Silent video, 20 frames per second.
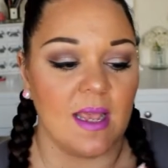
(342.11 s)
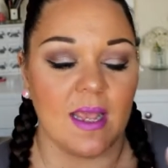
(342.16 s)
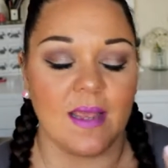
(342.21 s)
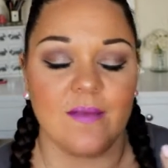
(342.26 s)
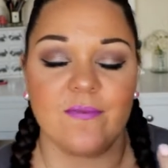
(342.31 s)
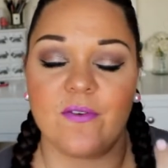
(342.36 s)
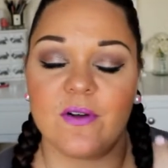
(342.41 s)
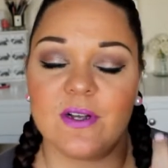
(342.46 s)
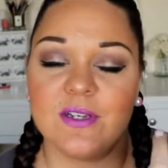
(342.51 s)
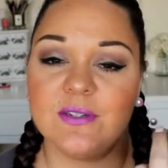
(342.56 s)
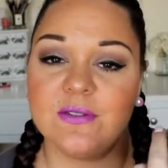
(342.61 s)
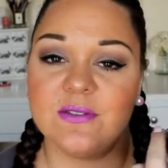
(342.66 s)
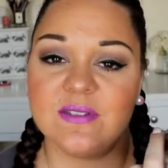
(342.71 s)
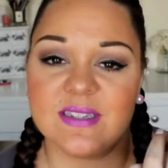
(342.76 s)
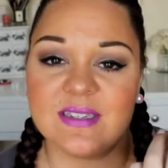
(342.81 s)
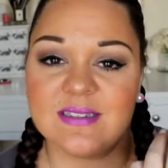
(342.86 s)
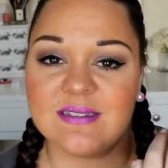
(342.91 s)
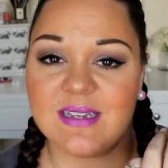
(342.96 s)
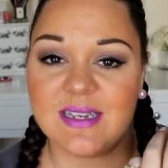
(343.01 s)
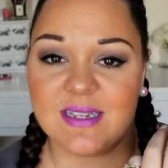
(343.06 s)
If I use
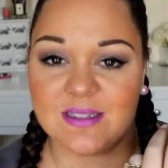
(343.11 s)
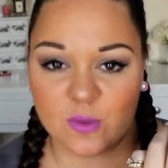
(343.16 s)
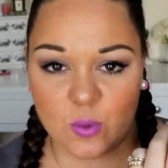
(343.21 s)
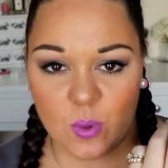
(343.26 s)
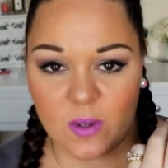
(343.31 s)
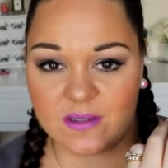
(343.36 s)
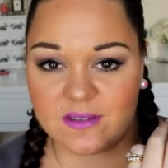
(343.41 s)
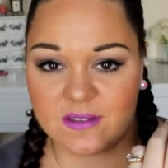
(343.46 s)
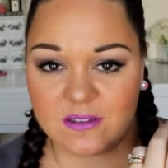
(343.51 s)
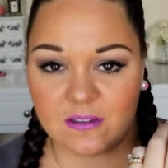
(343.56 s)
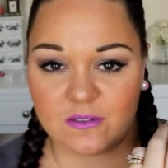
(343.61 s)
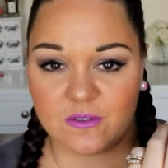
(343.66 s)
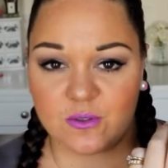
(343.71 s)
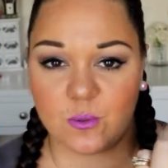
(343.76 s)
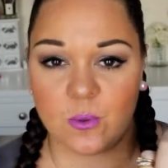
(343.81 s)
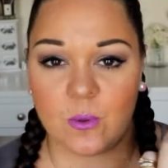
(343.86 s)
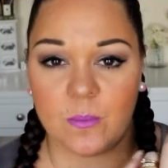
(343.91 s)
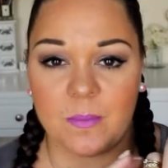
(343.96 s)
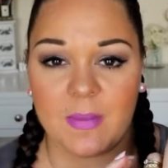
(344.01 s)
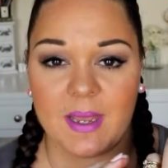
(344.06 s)
this, it is quite
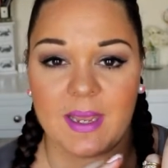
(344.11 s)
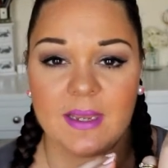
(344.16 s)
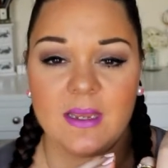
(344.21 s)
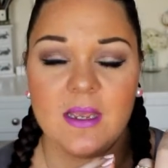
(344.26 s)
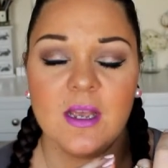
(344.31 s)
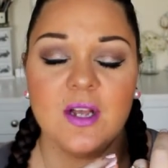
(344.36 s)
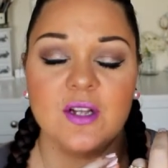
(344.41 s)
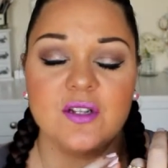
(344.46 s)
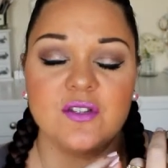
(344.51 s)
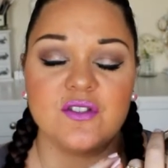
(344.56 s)
subtle on me,